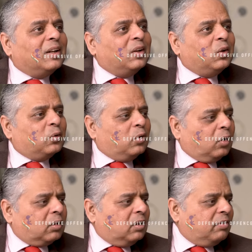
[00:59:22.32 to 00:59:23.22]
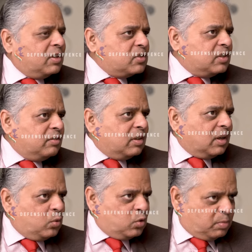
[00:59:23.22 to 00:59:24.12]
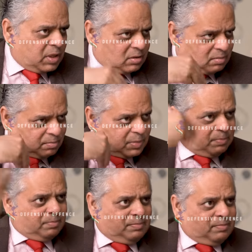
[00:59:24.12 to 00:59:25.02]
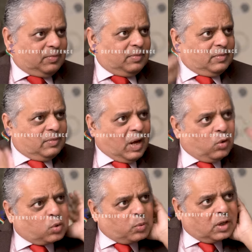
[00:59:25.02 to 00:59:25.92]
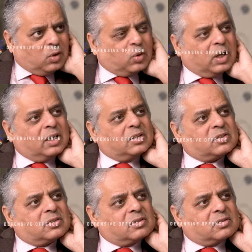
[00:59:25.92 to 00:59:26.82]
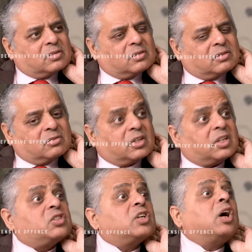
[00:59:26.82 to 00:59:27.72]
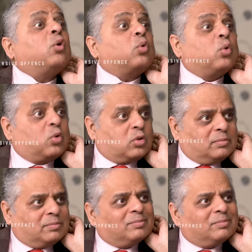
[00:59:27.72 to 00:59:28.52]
not a defensive crouch, but outward looking strategic outlook.